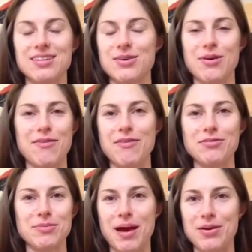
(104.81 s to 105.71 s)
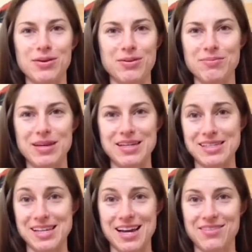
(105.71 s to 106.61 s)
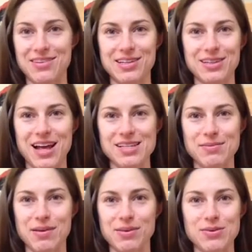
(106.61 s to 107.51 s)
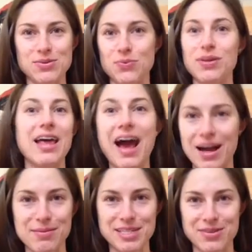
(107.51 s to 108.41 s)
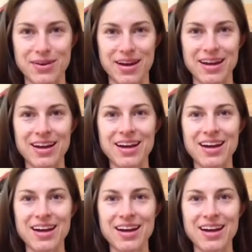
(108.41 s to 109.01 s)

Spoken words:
who I've ever met who competes kind of in their last month goes, what the heck am I doing?